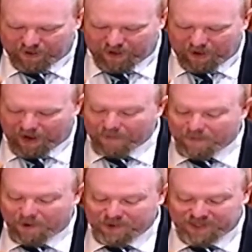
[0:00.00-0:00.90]
"Hey,
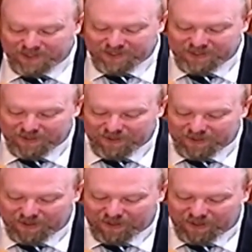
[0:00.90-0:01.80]
Moses,
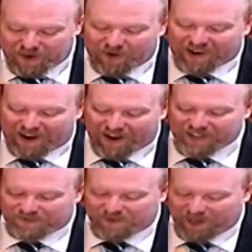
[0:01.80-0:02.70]
you know how God
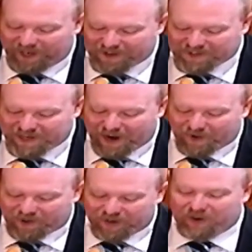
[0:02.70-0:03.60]
is feeding us now
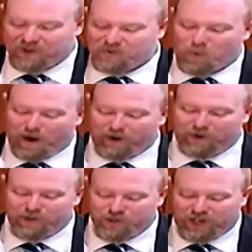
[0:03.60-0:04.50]
and giving us water
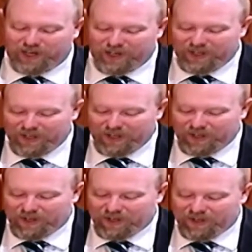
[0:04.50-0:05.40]
to drink?
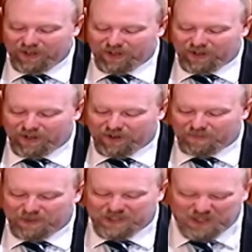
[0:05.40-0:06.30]

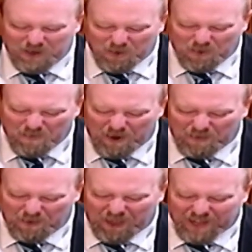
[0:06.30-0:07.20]
But do you
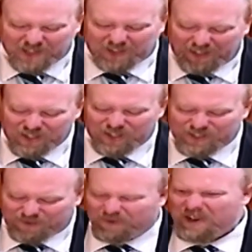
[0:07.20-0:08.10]
remember that
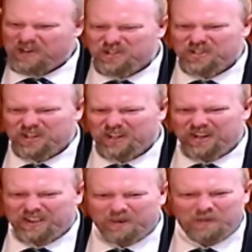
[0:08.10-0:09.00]
delicious fish
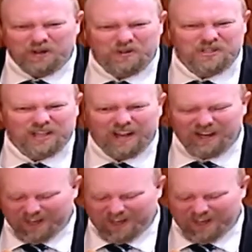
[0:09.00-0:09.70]
that we used to get in